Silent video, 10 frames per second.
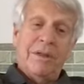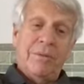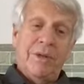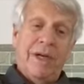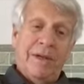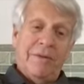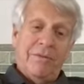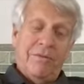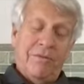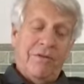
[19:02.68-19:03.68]
We have
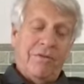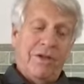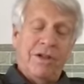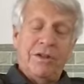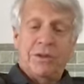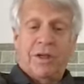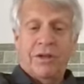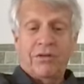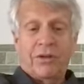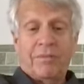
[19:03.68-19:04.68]
15
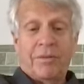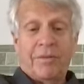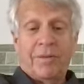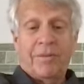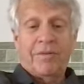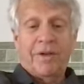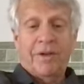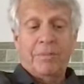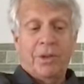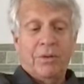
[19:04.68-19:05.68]
drugs. Some of them are
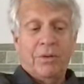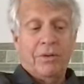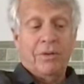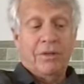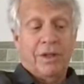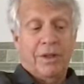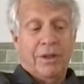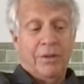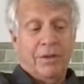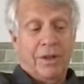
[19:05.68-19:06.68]
very potent.
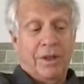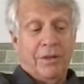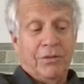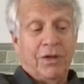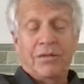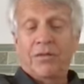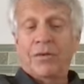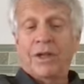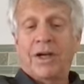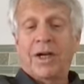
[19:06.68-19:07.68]
They're safer
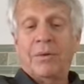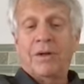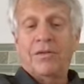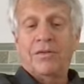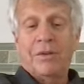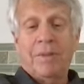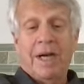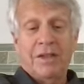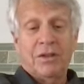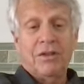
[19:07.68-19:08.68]
than I would have
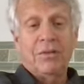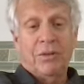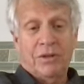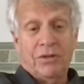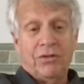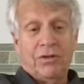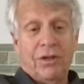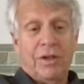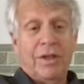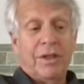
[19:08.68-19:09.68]
imagined, which is
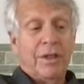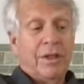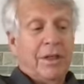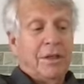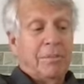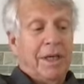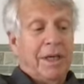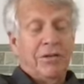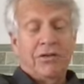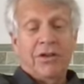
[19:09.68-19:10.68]
good. But
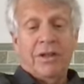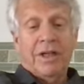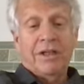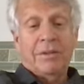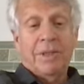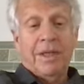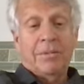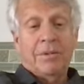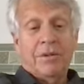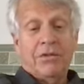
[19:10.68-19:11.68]
I'd still like to be
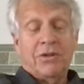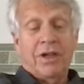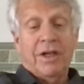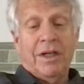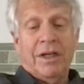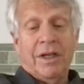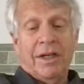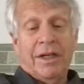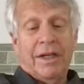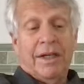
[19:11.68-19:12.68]
able to say,
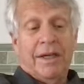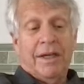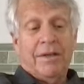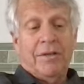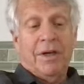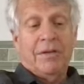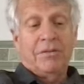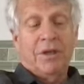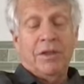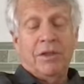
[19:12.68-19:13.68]
I've
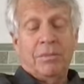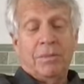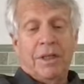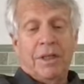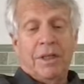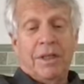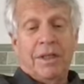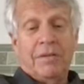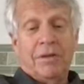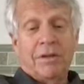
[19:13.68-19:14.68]
drawn your blood,
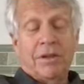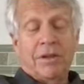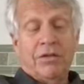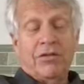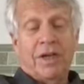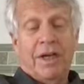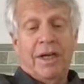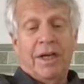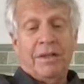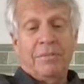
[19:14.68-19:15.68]
I've looked at your
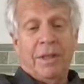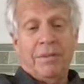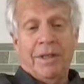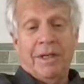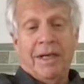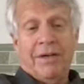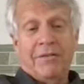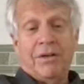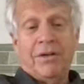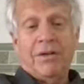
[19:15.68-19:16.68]
scan, maybe I have
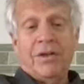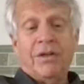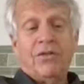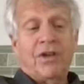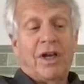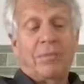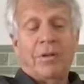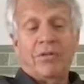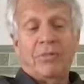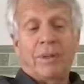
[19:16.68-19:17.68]
a sample
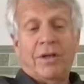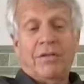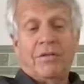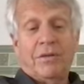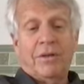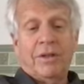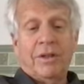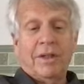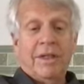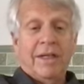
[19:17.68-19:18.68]
of spinal fluid,
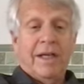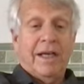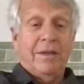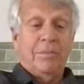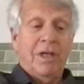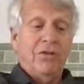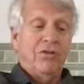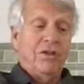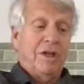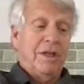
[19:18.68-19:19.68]
and
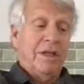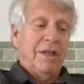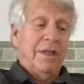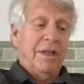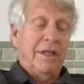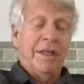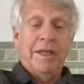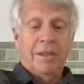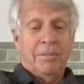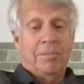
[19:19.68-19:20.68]
based on the
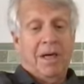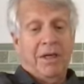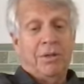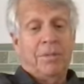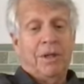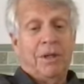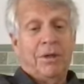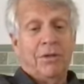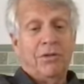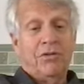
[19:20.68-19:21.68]

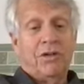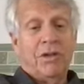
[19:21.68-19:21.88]
biomarkers,